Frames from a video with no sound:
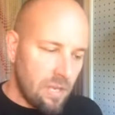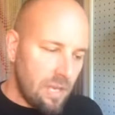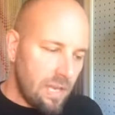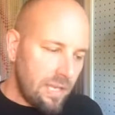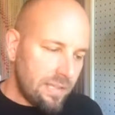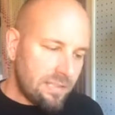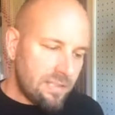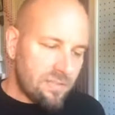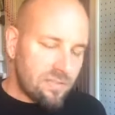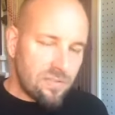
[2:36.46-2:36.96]

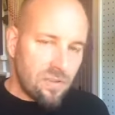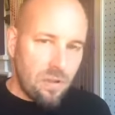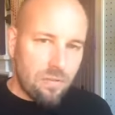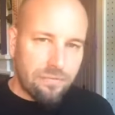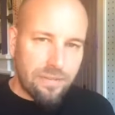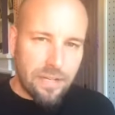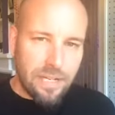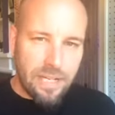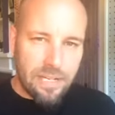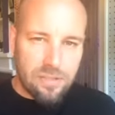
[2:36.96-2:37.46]
And this is all
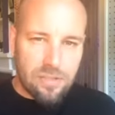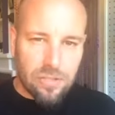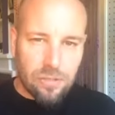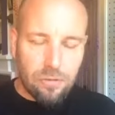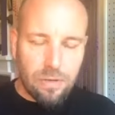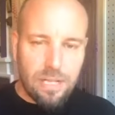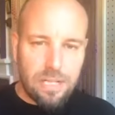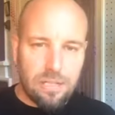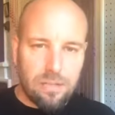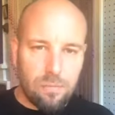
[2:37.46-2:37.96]
very
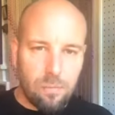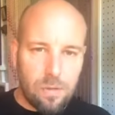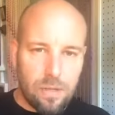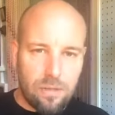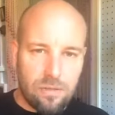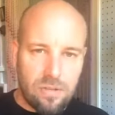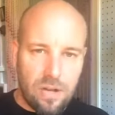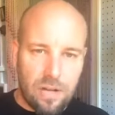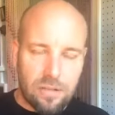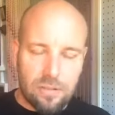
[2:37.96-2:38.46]
integrated
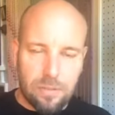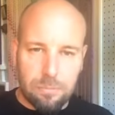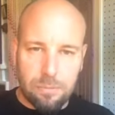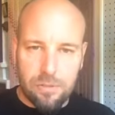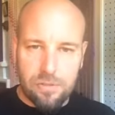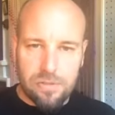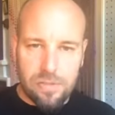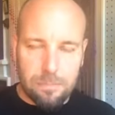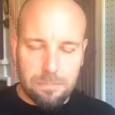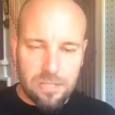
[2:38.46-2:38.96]
with Dr.
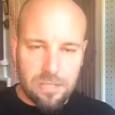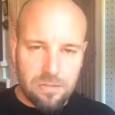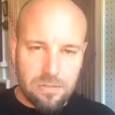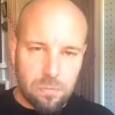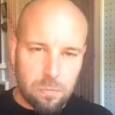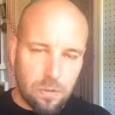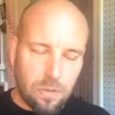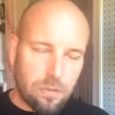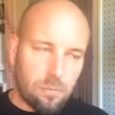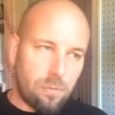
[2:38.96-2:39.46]
Bruce Lipton's
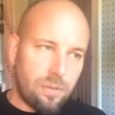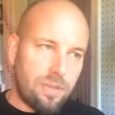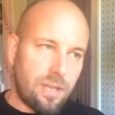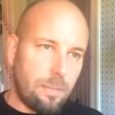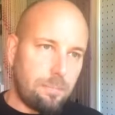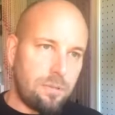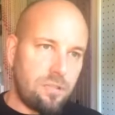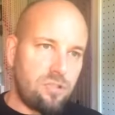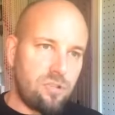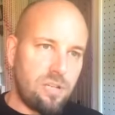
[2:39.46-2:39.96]
work with
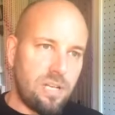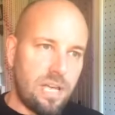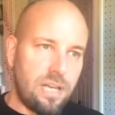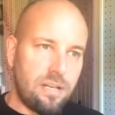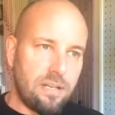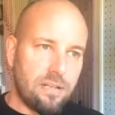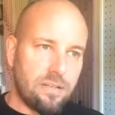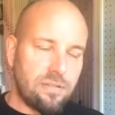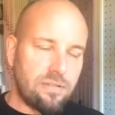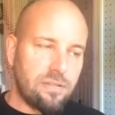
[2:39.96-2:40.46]

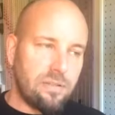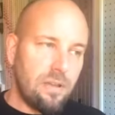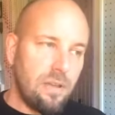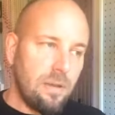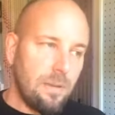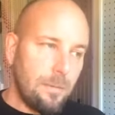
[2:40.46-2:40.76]
epigenetics.